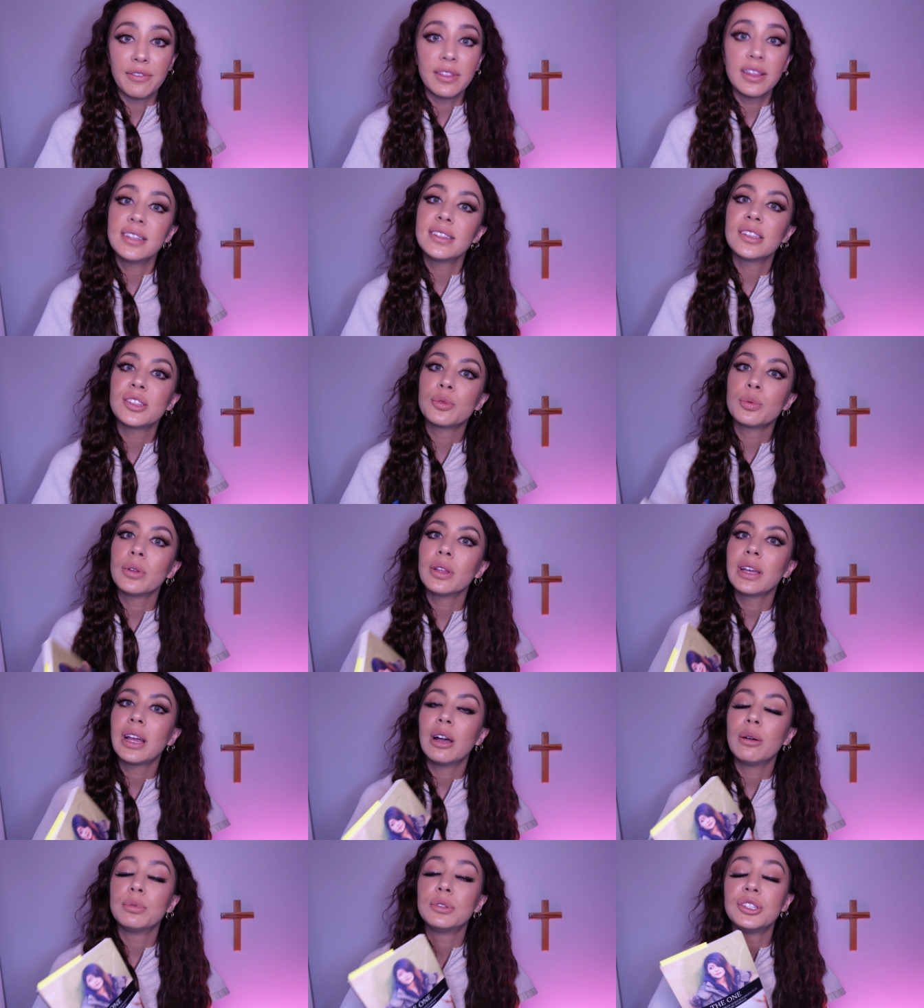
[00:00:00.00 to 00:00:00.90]
And this has really
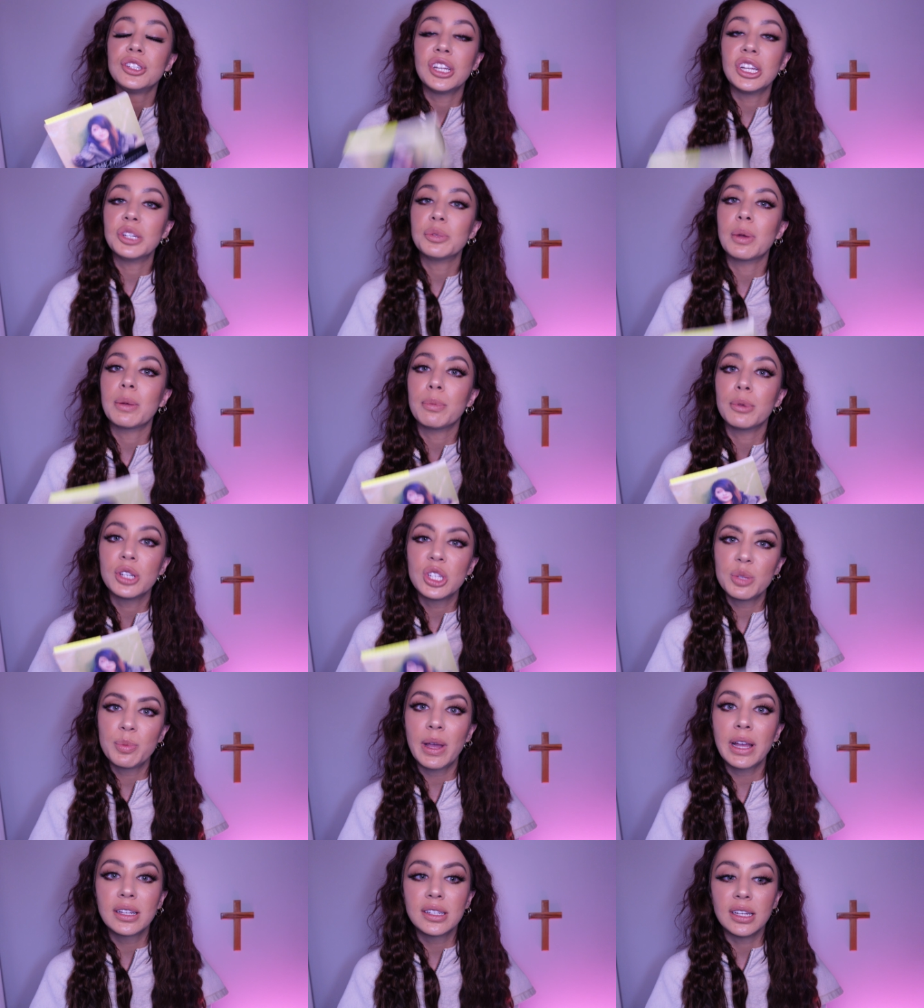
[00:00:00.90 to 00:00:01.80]
helped change my
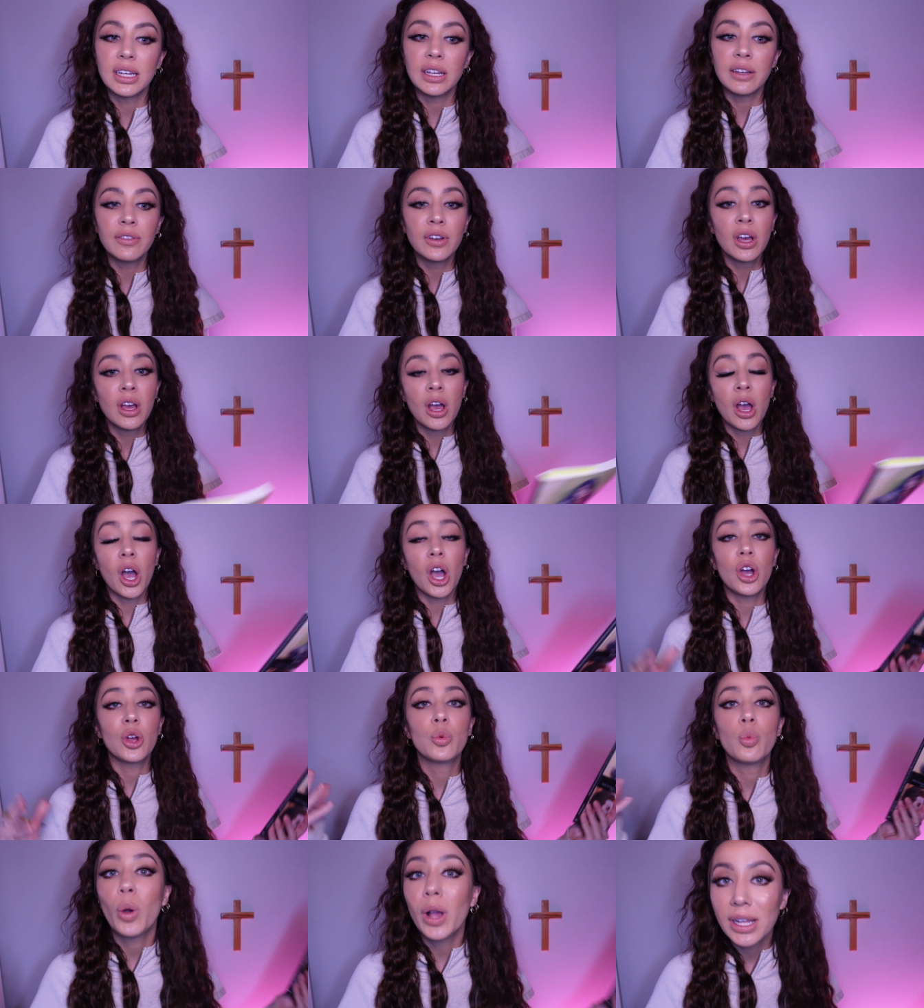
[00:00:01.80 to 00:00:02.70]
perspective
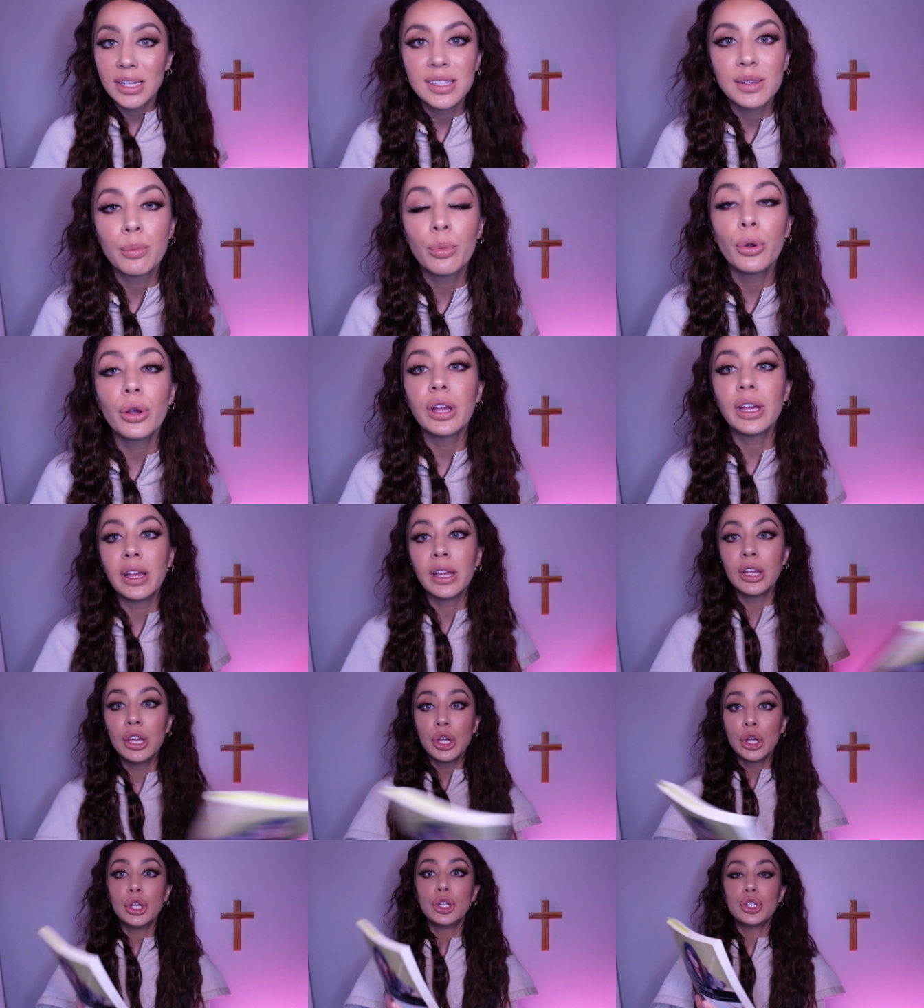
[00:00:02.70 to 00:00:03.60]
on why it's important
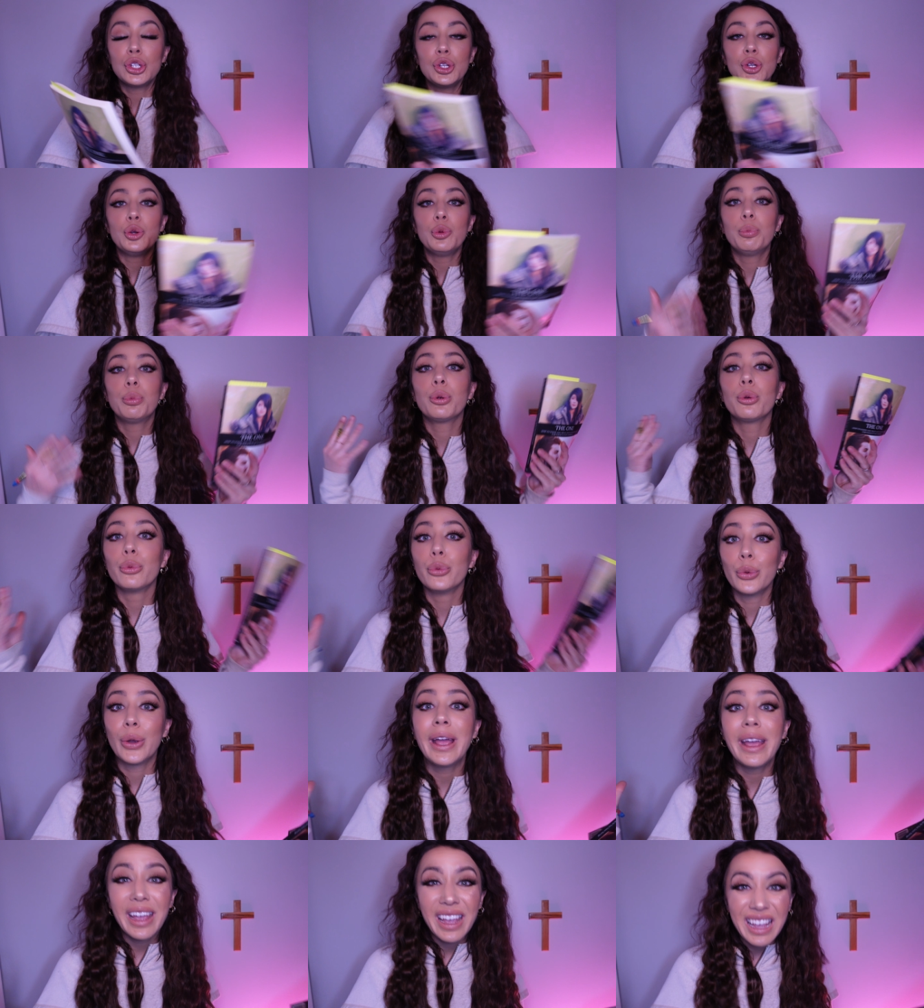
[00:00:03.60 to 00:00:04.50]
to
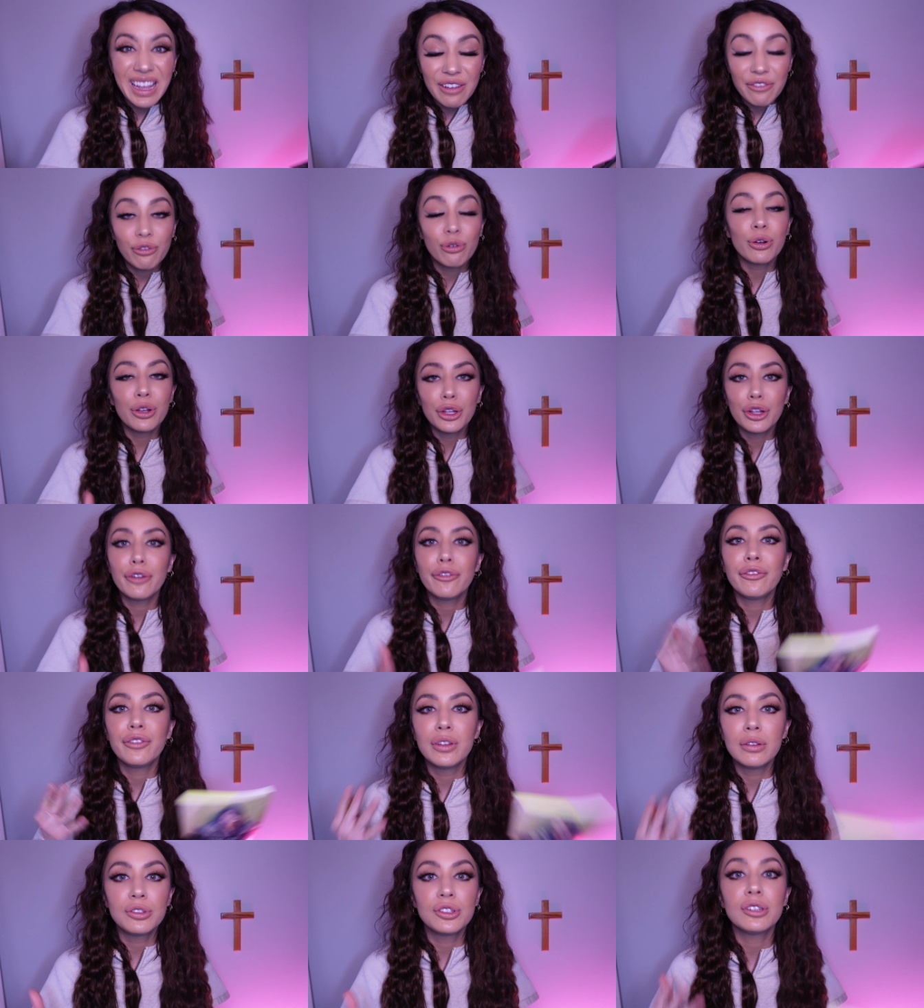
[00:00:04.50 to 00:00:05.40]
pray for your
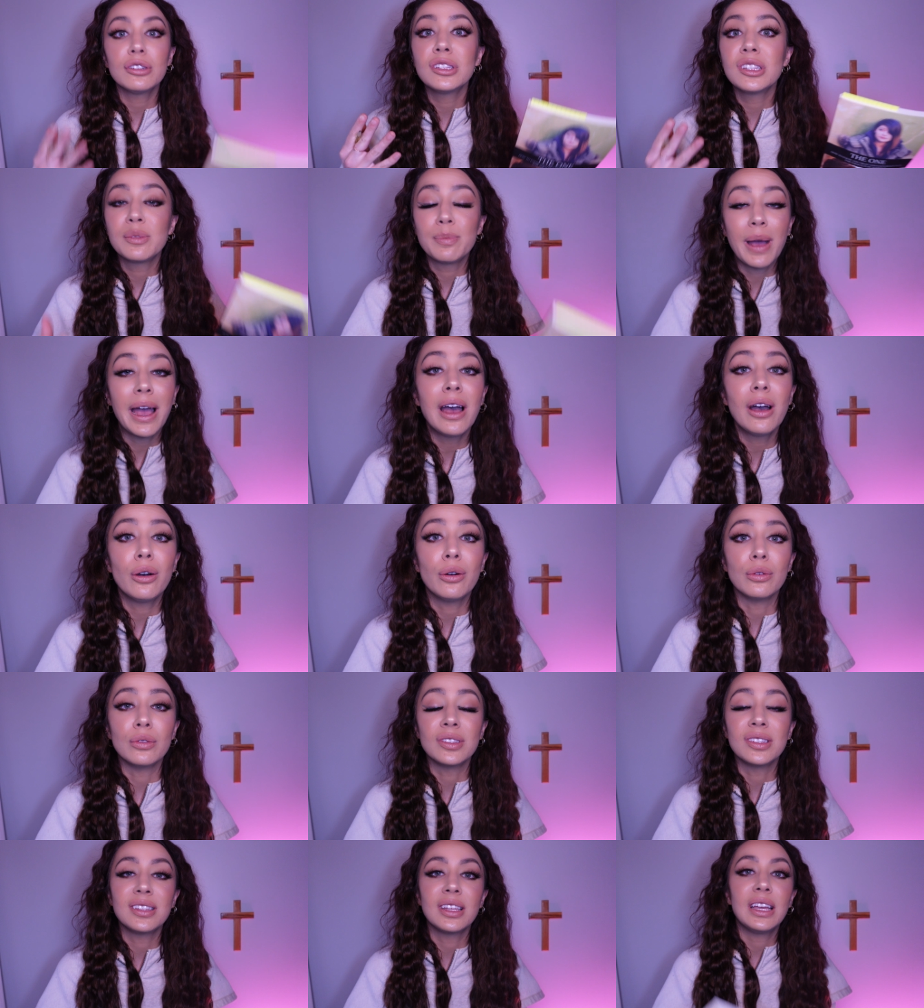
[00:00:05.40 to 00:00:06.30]
future
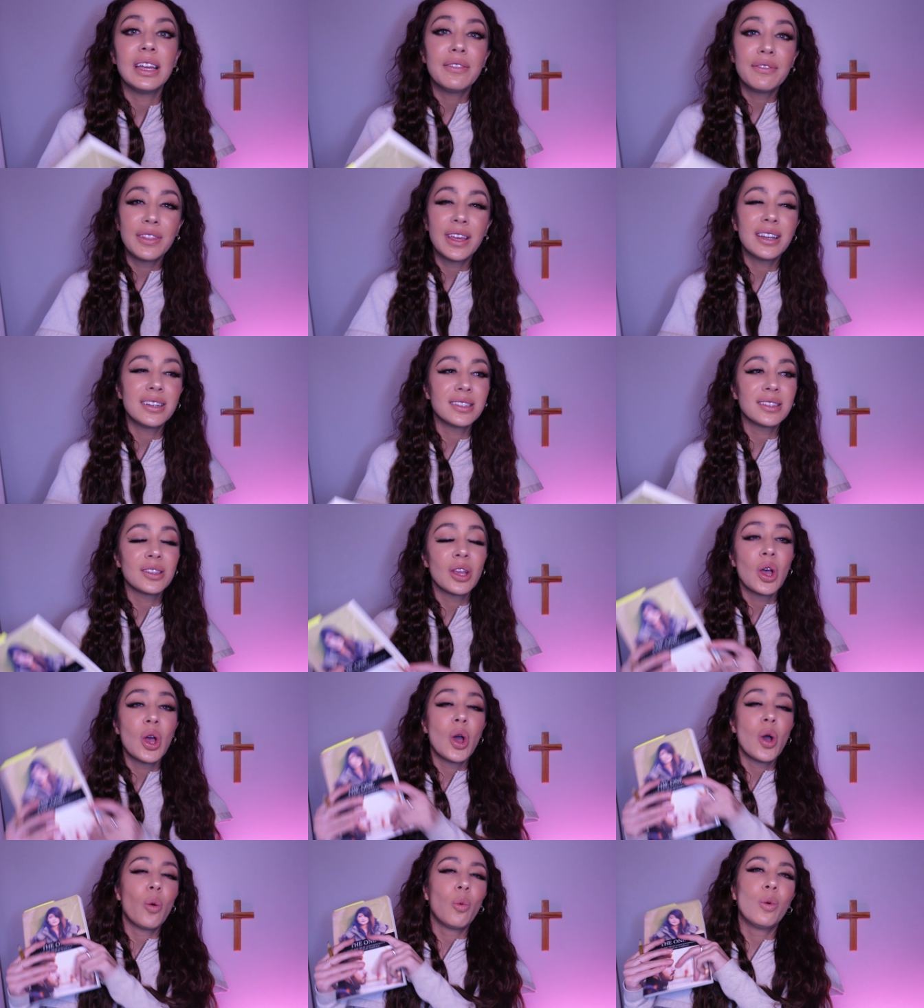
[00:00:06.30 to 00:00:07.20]
spouse if that is
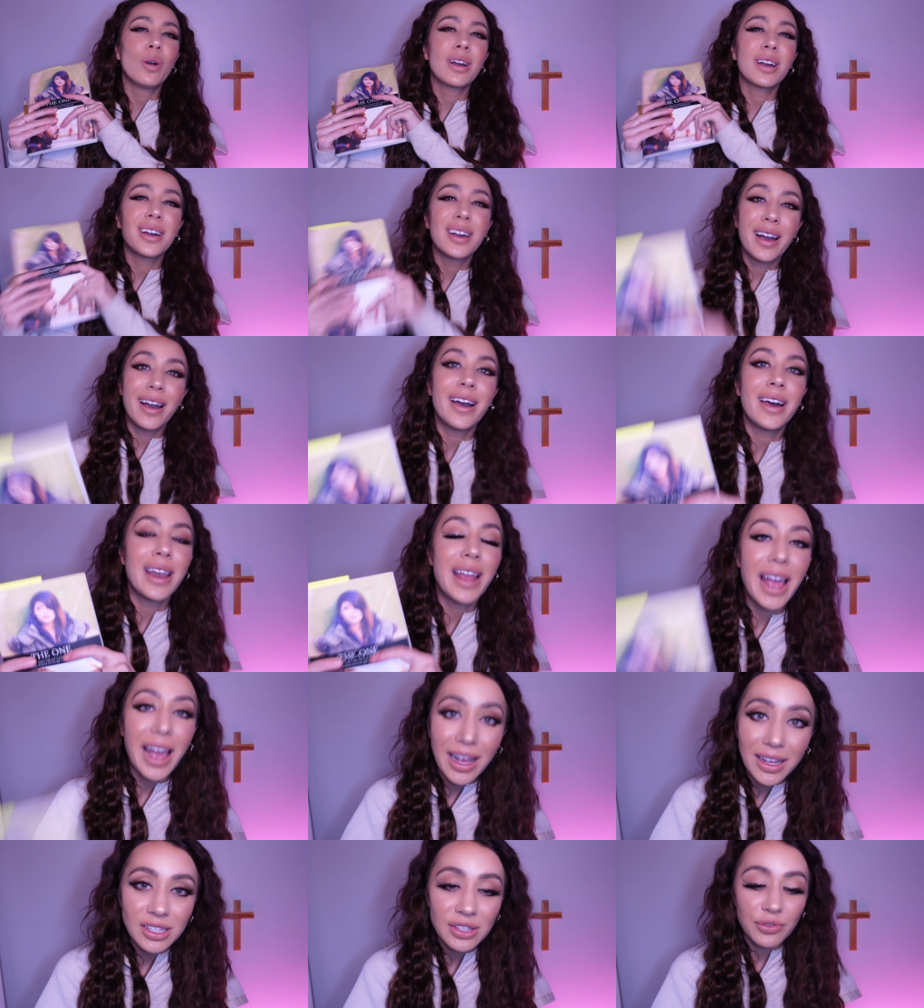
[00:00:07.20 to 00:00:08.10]
what God
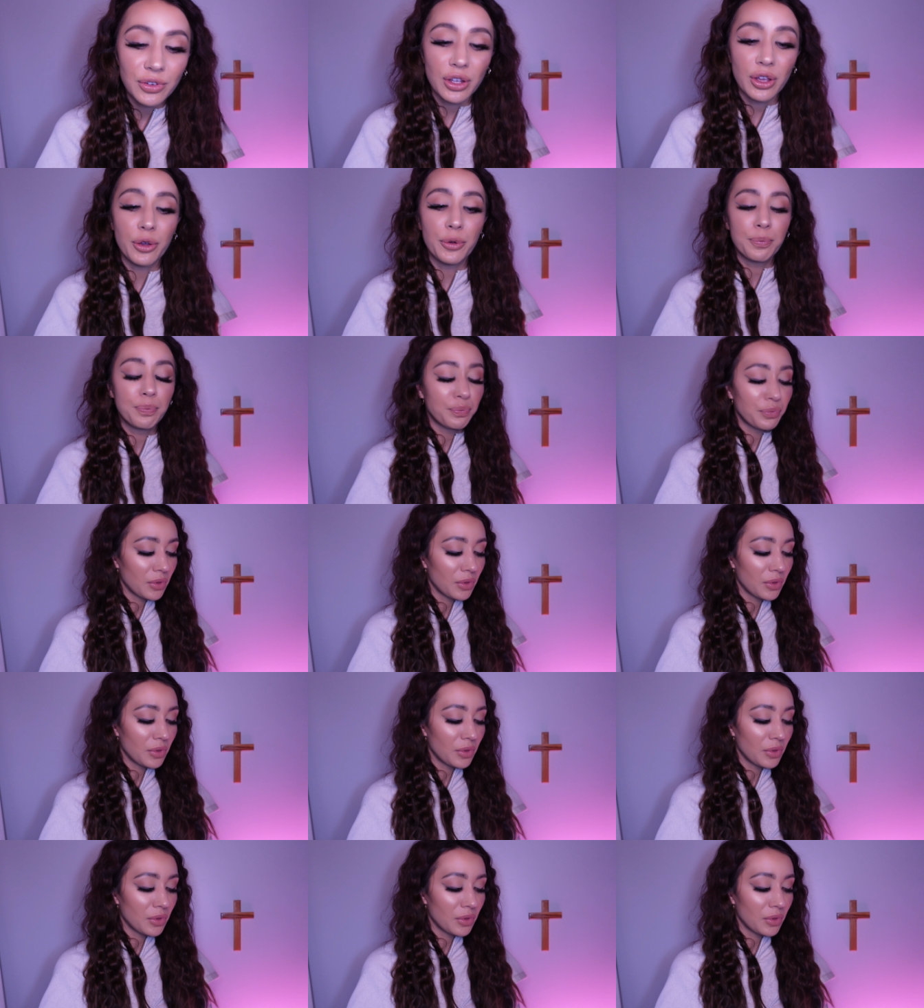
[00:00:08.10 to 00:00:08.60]
has for you.